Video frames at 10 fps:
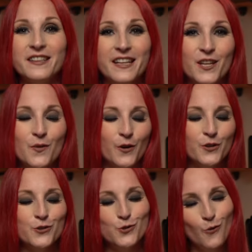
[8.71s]
take you on
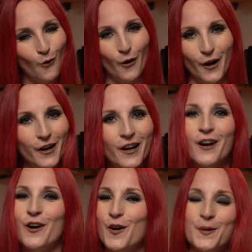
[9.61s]
a tour
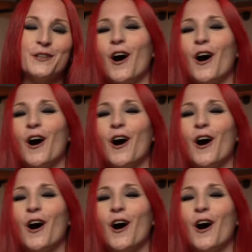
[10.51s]
about